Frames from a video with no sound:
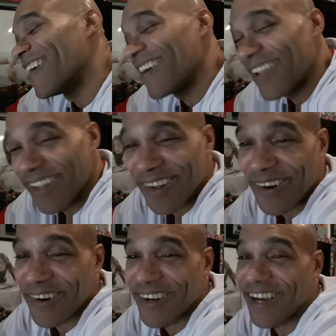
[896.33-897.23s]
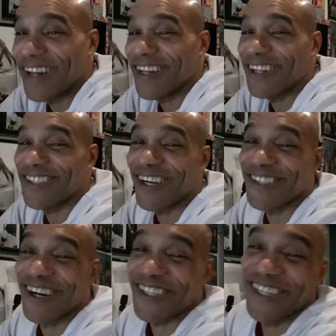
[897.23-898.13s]
Oh Lord, I'll
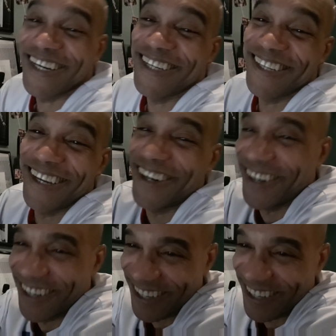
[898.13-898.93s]
talk to you guys later.